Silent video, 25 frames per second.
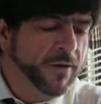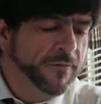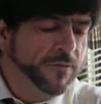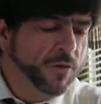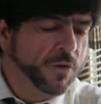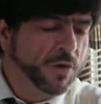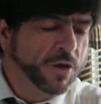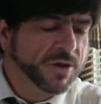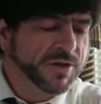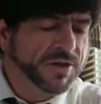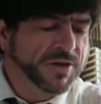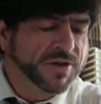
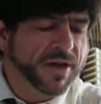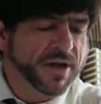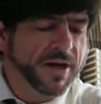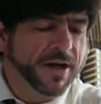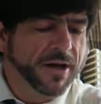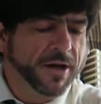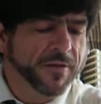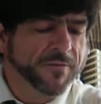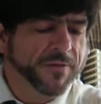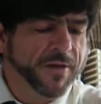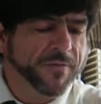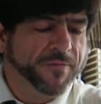for
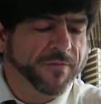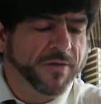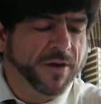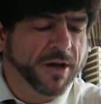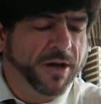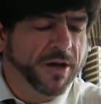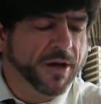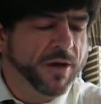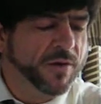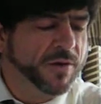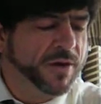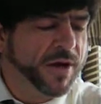seed of the
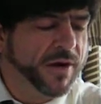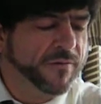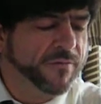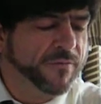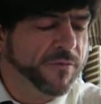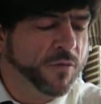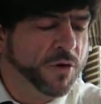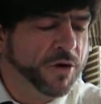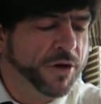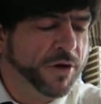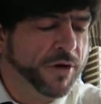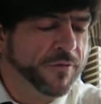field, and
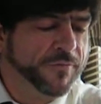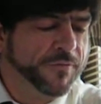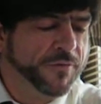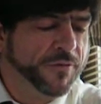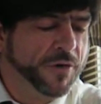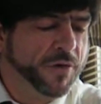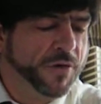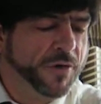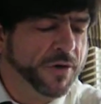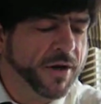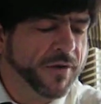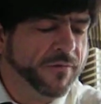for your
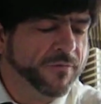food,